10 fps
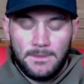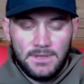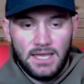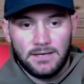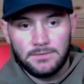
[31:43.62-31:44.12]

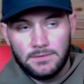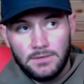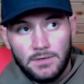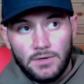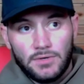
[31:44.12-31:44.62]
Yeah.
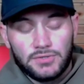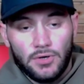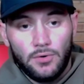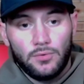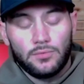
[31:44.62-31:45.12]

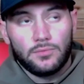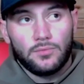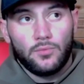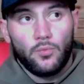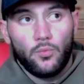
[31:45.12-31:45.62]
So
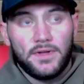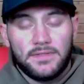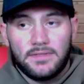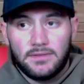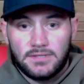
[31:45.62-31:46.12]

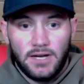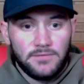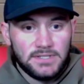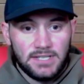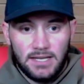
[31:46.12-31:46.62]
with
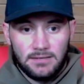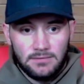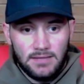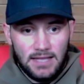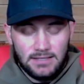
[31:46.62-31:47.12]
toughness, again,
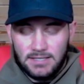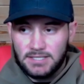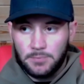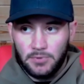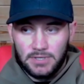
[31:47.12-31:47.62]
that
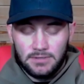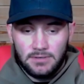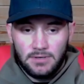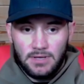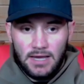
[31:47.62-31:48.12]
discipline,
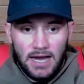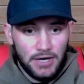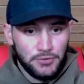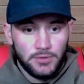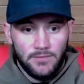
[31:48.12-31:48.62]
how
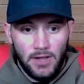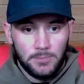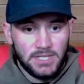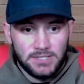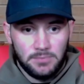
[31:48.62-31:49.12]
do you
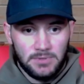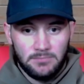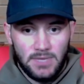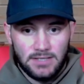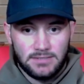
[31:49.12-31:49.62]
develop discipline?
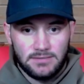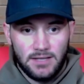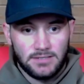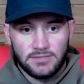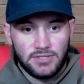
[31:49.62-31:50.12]
It
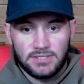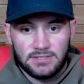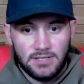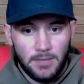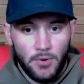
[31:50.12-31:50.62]
doesn't just
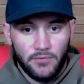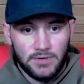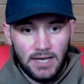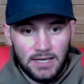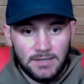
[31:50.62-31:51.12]
come
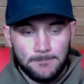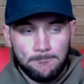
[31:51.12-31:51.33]
overnight.